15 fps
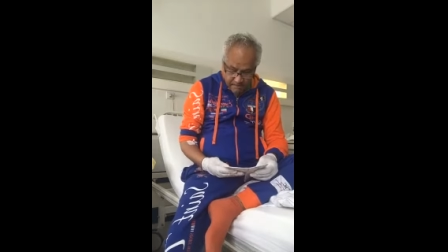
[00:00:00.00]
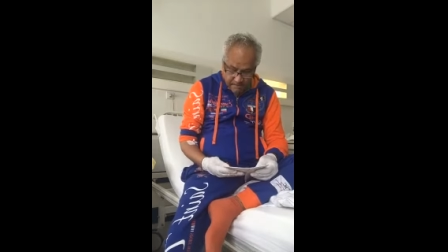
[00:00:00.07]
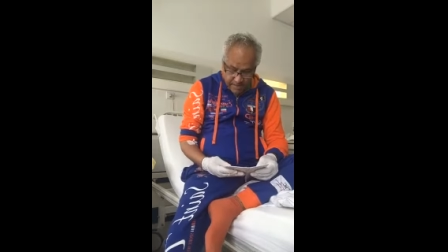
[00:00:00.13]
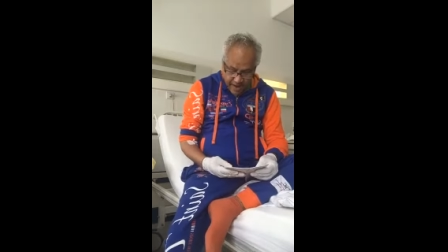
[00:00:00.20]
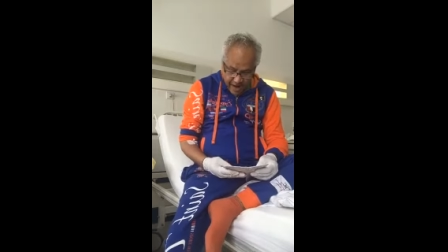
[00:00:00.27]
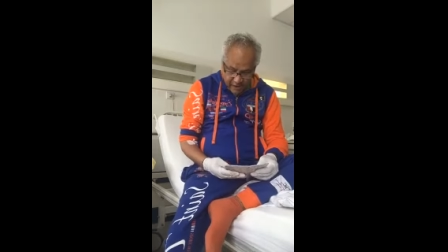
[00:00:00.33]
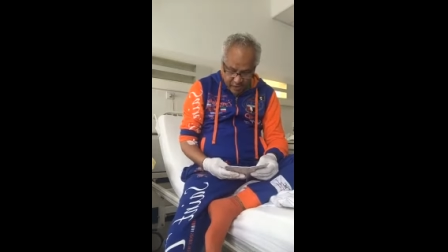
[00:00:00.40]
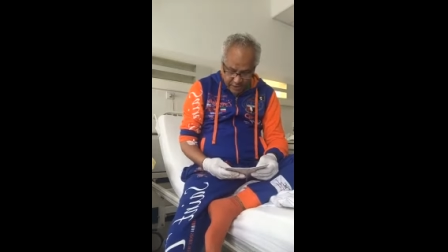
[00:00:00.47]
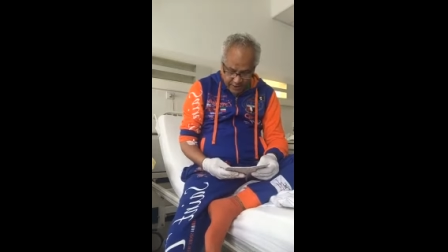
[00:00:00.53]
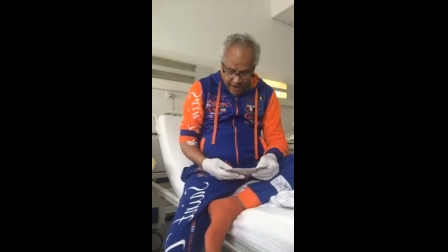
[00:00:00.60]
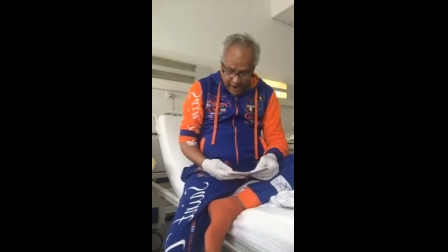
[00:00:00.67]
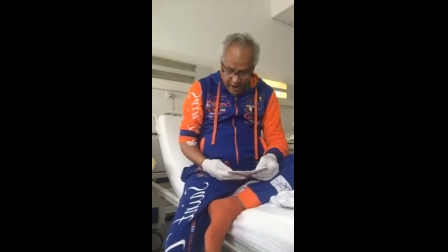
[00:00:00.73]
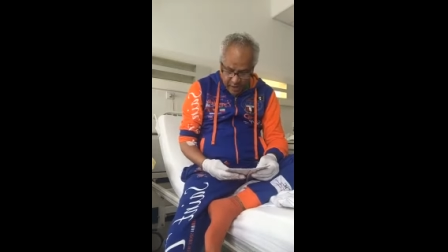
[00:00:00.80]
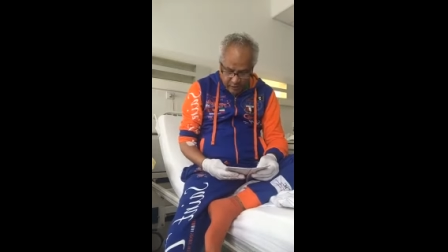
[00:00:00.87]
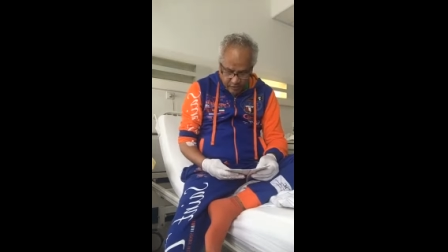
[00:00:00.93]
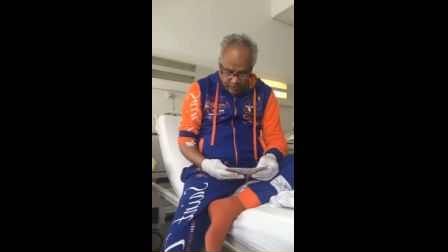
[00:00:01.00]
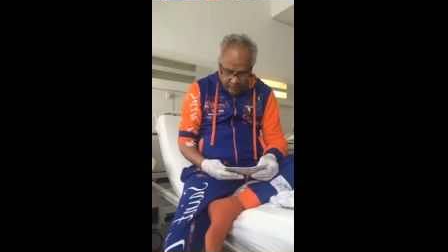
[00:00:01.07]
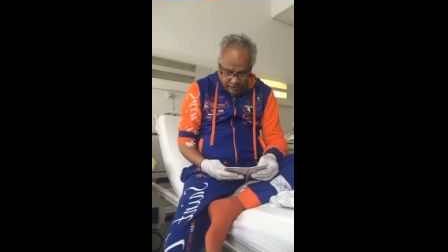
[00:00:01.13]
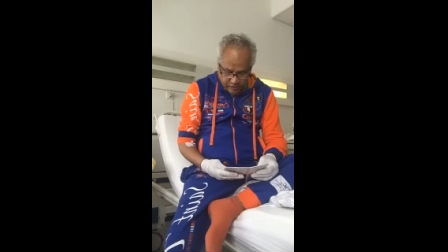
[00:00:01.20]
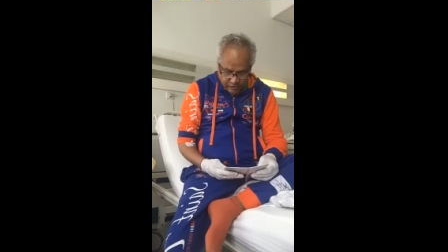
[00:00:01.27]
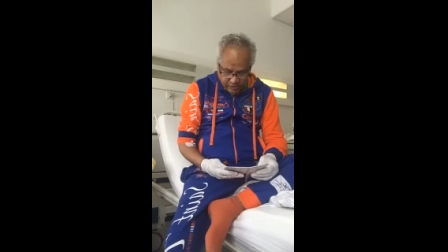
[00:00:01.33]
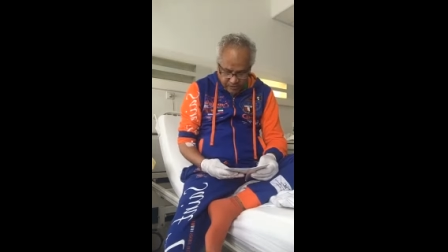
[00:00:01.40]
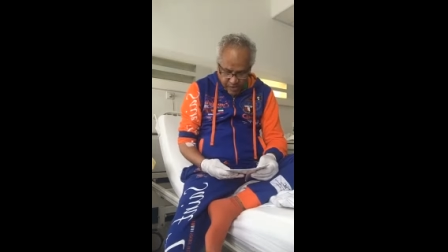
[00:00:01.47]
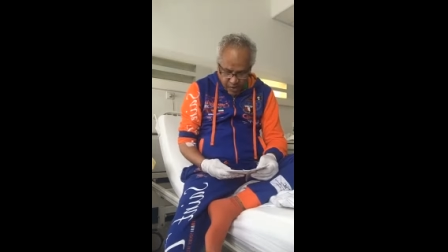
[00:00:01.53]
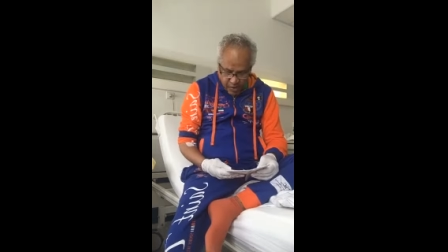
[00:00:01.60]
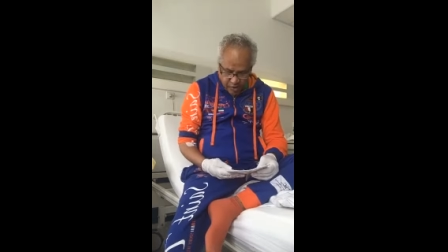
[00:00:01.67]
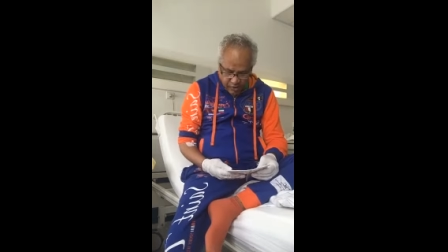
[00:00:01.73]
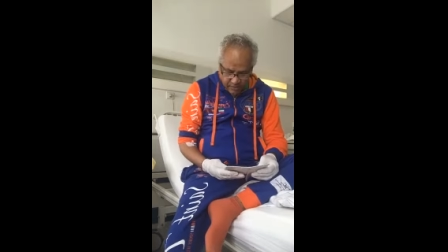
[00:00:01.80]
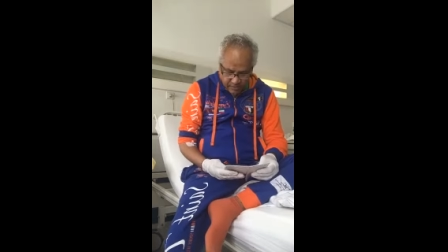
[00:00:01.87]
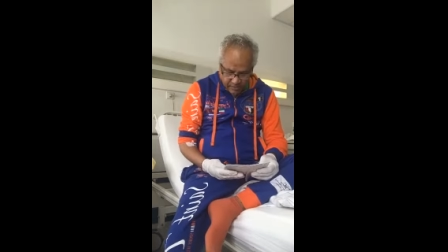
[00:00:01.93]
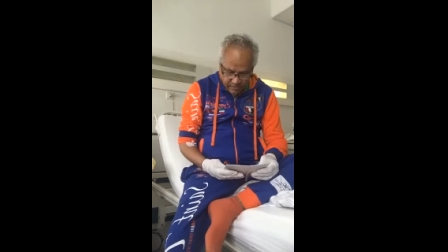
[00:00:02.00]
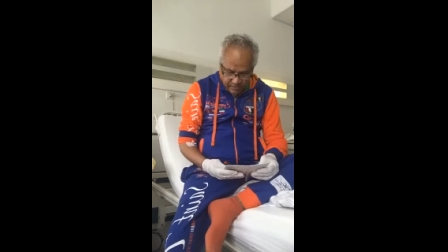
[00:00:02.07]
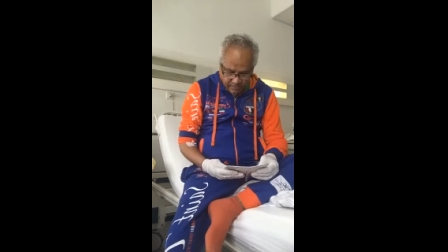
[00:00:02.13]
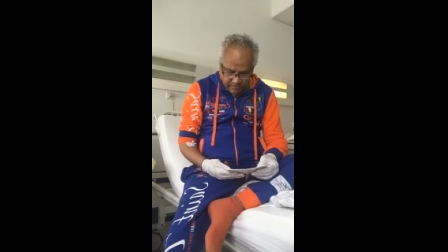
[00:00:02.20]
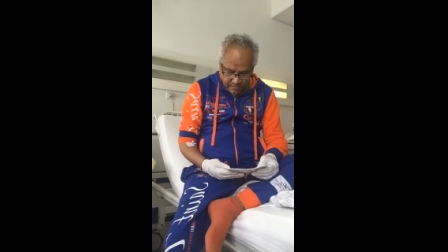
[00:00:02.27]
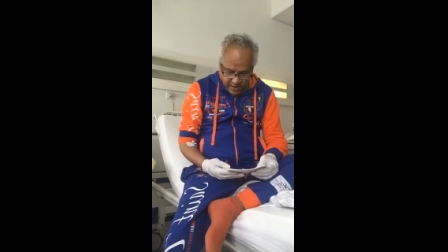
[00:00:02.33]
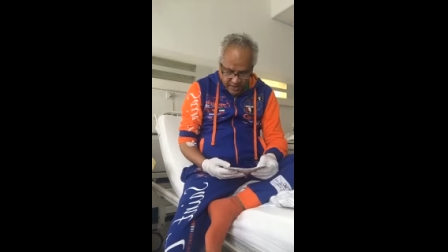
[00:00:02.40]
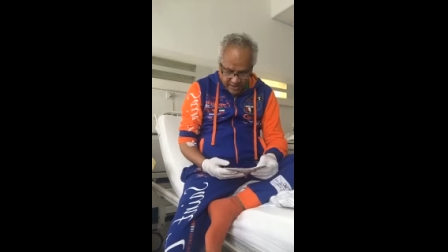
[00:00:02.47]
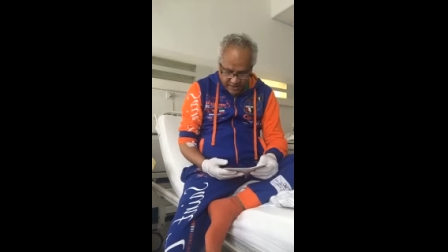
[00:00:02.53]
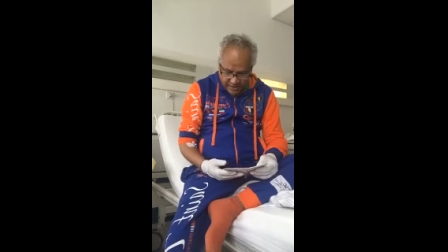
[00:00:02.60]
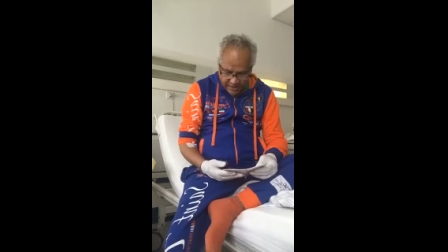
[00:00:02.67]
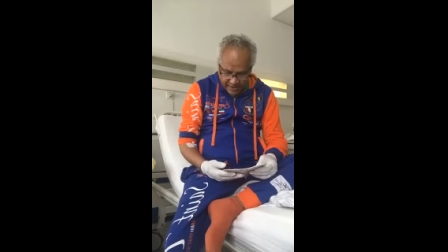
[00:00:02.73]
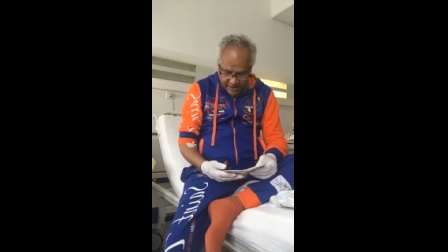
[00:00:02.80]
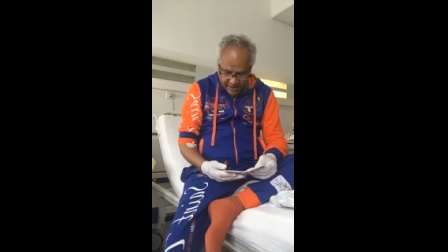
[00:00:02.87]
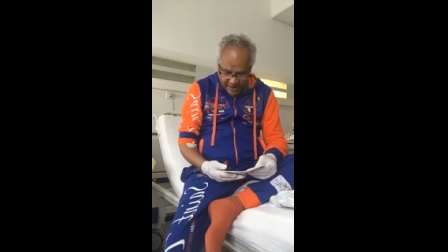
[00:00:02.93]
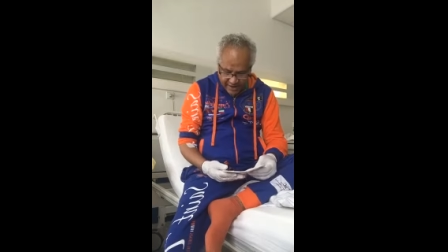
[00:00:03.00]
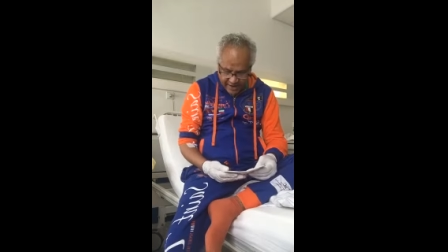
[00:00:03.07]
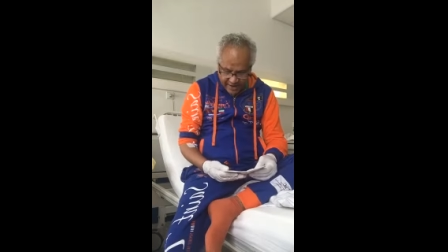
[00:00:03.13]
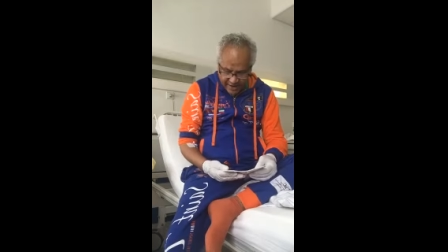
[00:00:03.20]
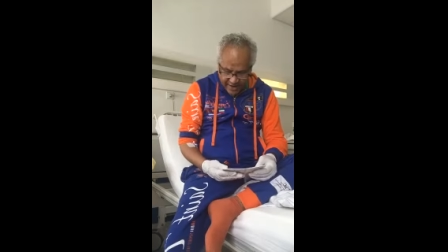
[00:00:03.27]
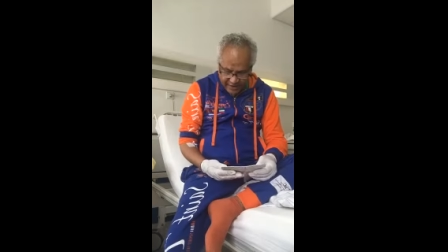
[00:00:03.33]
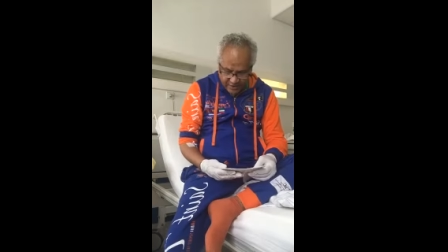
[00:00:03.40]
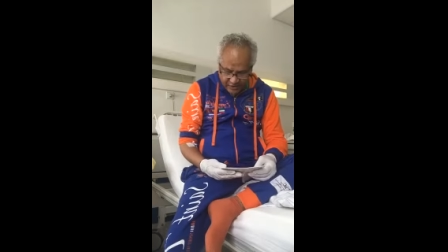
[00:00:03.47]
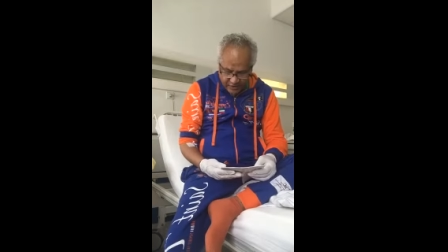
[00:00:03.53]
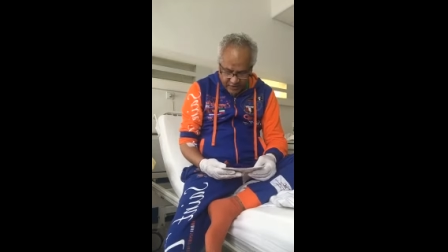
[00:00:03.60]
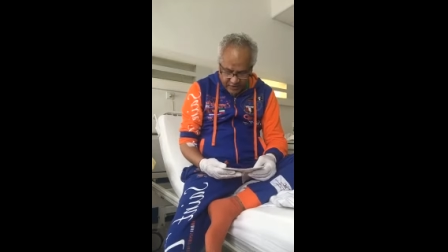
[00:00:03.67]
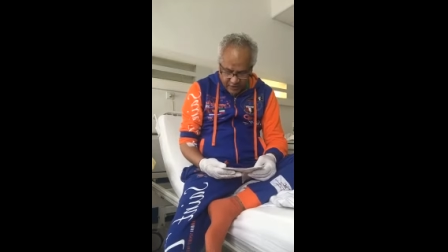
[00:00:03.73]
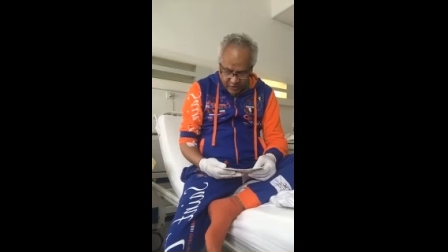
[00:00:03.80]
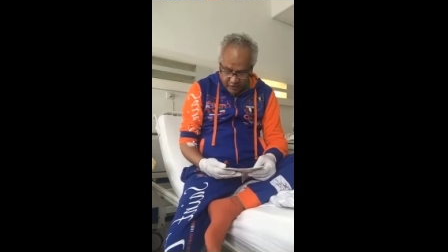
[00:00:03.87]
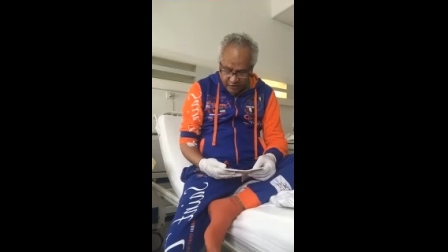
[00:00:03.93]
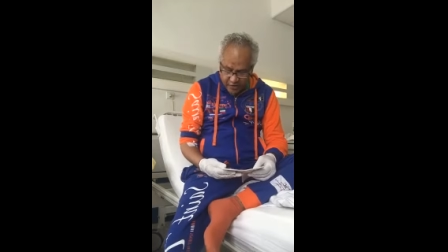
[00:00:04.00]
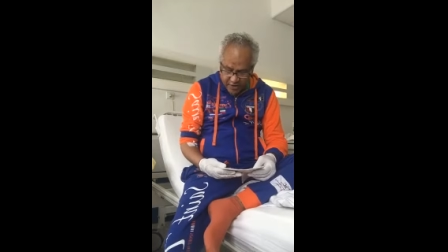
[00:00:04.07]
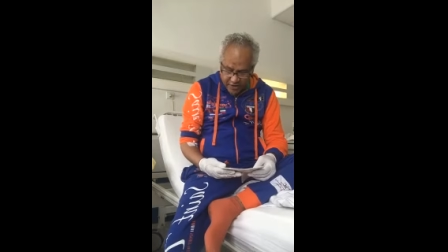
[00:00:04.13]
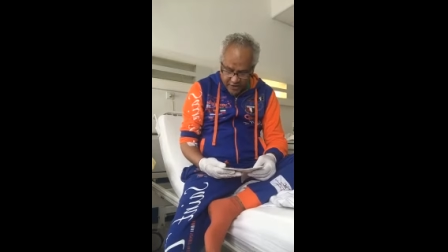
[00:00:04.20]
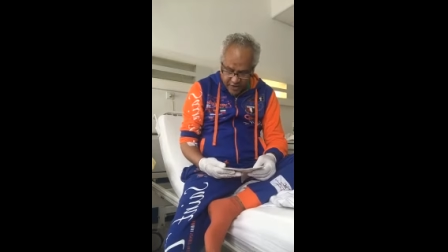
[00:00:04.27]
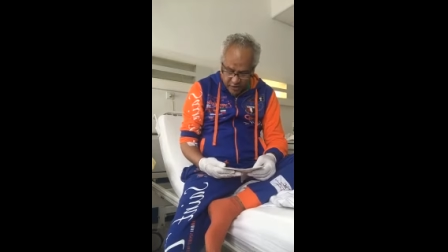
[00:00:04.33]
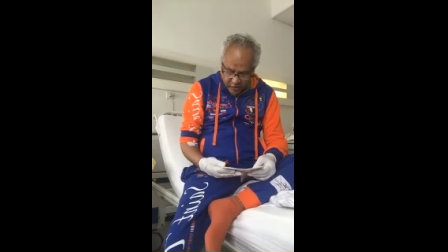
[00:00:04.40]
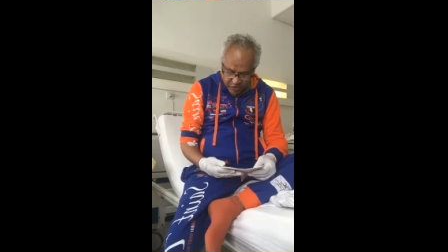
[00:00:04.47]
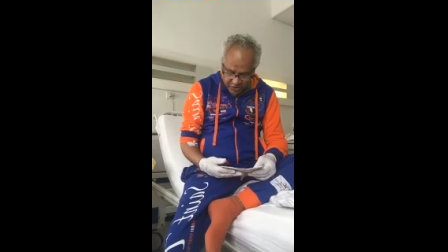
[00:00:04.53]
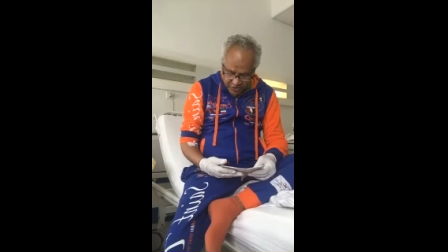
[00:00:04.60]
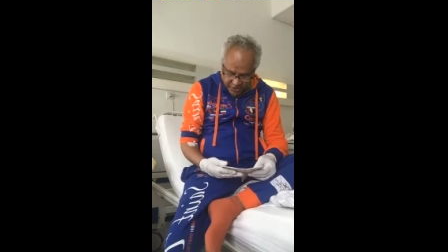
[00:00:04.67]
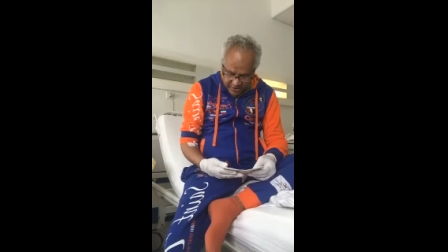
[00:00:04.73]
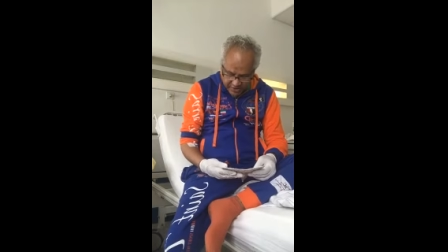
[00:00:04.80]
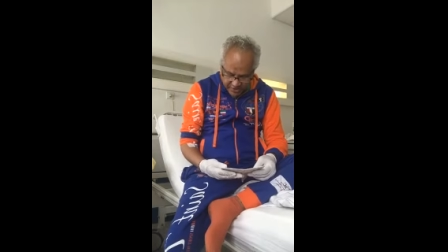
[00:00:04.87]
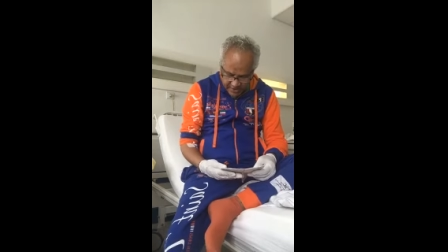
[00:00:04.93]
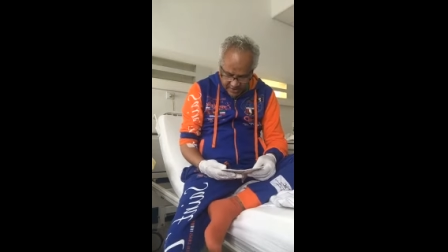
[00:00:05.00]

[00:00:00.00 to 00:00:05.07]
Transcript: Broward small, big, and great city of Indian Ocean,